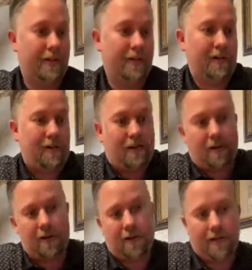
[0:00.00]
In our
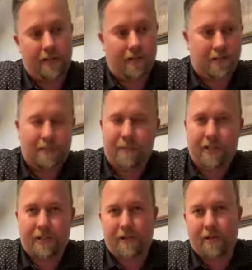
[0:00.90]
herd, there's
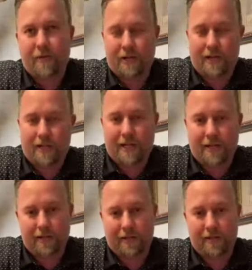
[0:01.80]
some issues going on
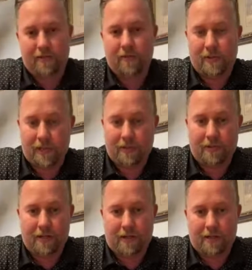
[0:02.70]
down in
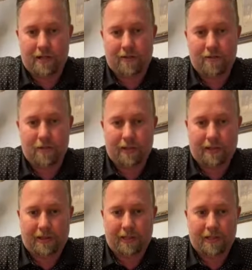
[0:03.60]
southern Colorado
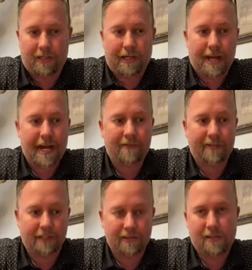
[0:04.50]
with
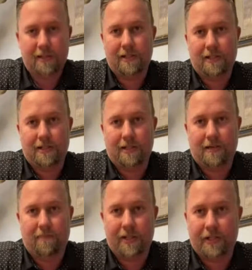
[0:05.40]
calvings
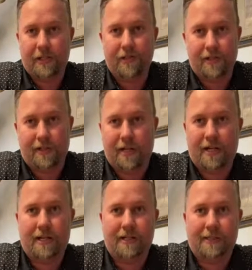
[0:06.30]
issues. They're
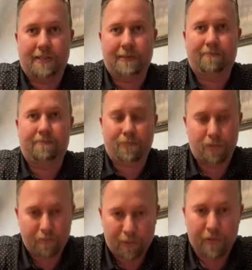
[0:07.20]
not
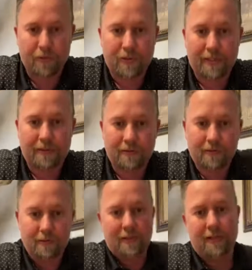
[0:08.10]
producing.